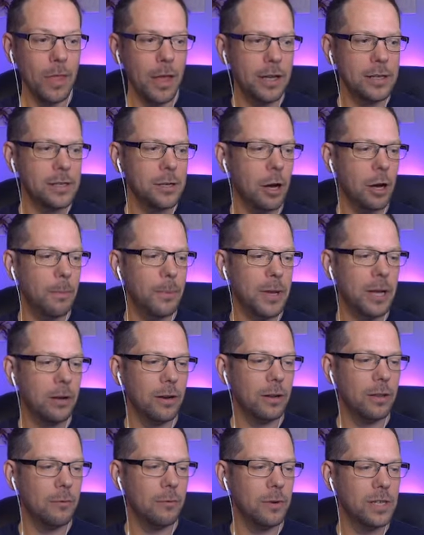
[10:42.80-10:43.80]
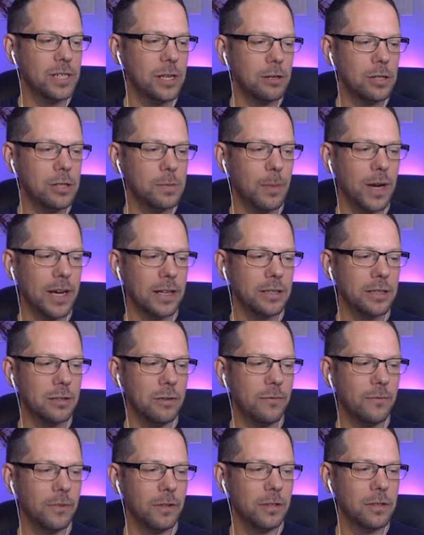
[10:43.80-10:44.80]
is copy all of the resource pack
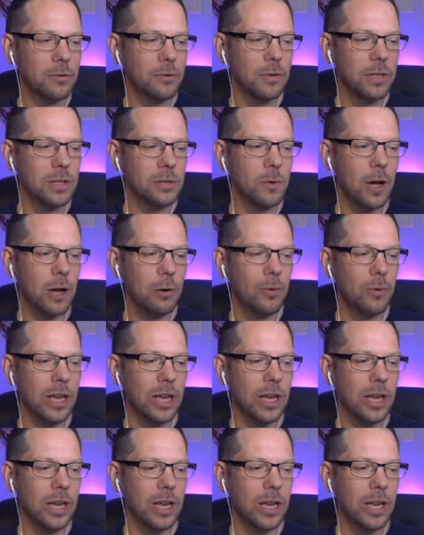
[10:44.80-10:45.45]
stuff for the squid as well.